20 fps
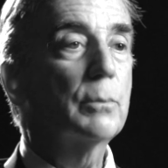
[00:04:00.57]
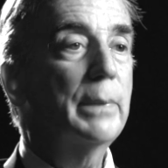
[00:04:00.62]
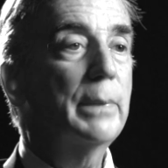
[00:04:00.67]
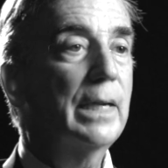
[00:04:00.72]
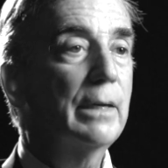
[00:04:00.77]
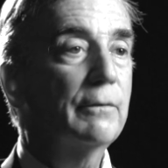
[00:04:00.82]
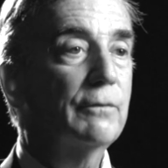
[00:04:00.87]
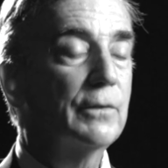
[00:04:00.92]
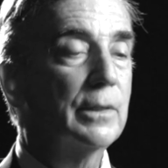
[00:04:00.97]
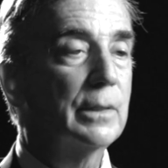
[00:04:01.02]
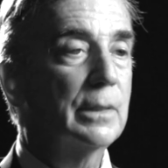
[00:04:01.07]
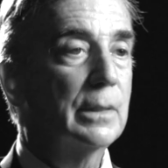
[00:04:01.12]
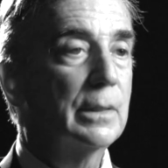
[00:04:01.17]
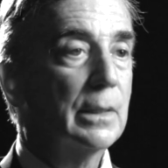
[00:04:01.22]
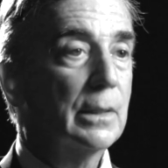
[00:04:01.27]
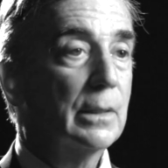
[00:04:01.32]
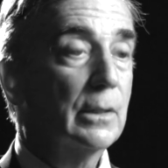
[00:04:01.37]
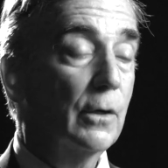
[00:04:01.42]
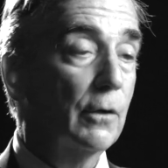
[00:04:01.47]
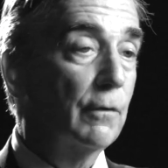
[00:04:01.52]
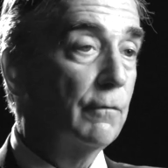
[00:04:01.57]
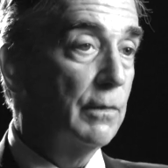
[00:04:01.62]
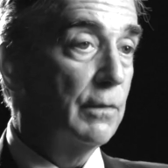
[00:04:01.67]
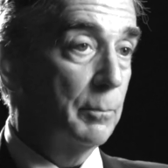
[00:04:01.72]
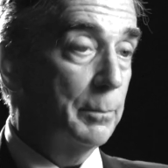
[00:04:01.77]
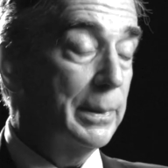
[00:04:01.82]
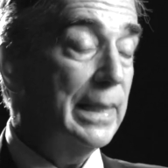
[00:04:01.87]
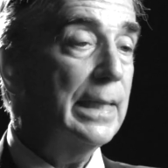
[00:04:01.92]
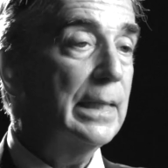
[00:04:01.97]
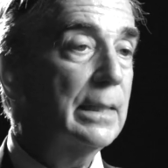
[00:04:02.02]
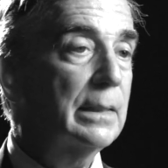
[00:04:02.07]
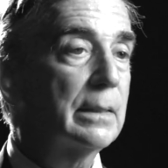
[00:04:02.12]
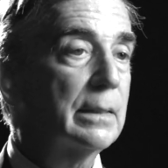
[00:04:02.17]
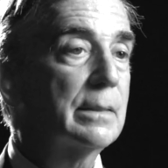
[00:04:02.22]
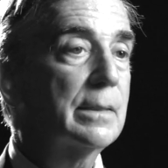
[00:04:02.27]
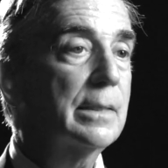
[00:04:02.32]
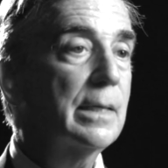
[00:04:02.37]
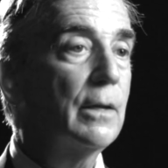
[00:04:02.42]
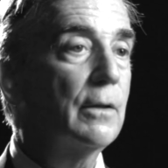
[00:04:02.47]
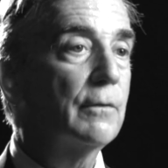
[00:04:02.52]
benefit of the plant
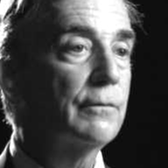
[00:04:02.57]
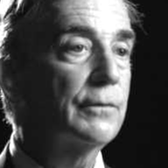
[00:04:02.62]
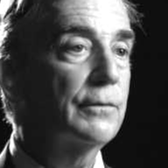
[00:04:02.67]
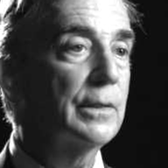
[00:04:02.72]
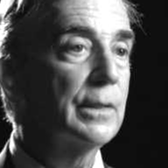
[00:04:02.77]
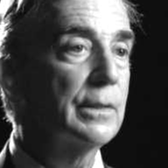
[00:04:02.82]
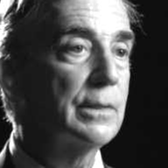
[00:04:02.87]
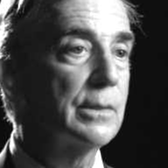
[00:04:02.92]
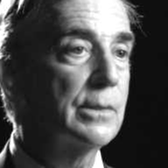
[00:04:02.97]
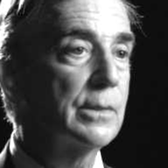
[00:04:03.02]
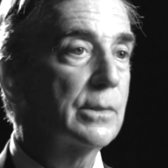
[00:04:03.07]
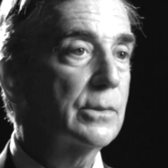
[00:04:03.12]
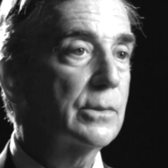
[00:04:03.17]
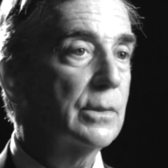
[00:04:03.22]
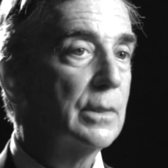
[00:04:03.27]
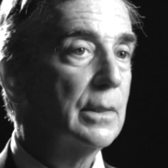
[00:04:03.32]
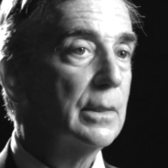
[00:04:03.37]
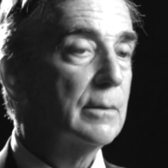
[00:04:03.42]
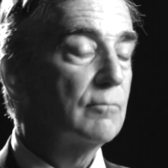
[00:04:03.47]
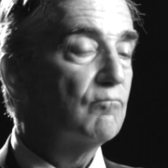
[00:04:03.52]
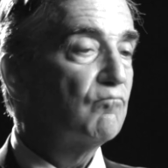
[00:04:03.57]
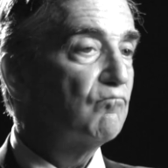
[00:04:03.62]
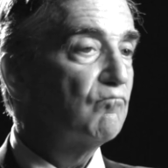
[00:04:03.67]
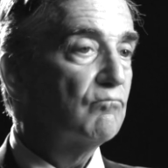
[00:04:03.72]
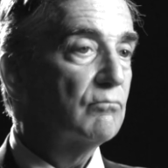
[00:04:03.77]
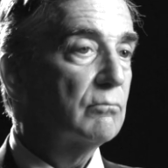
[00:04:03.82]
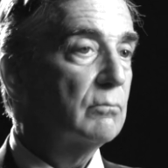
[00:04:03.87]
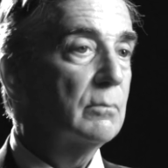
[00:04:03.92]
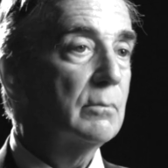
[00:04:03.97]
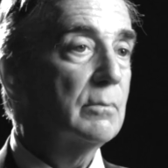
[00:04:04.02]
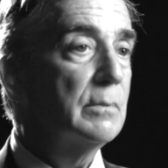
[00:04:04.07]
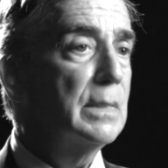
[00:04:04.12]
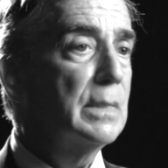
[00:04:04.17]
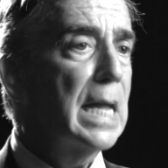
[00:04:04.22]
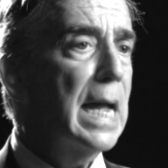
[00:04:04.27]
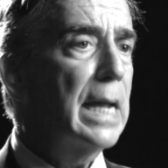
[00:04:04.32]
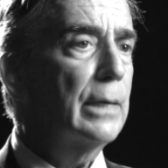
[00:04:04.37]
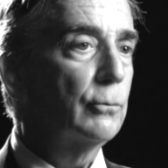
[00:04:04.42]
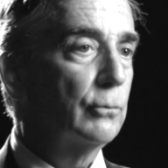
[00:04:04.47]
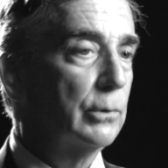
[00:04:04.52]
itself is
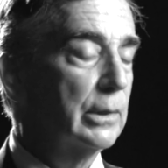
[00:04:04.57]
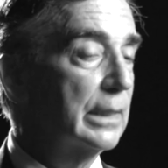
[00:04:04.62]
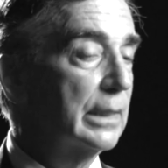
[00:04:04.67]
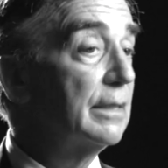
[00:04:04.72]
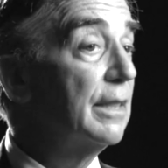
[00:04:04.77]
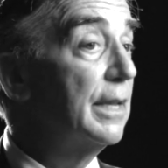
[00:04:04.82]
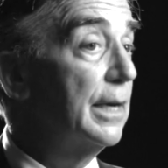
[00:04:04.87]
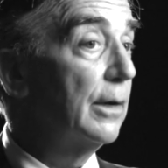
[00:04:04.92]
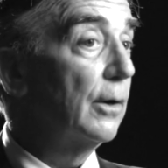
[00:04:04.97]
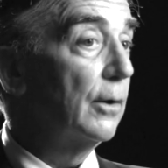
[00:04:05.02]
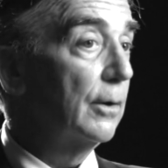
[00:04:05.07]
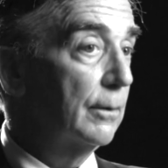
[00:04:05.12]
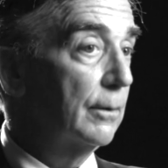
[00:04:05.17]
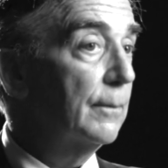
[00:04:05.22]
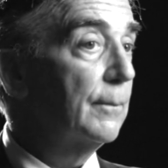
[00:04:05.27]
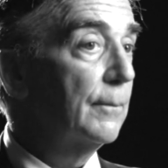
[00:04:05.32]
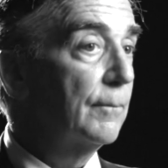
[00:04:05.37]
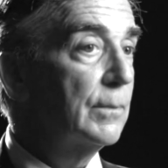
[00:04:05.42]
not really there.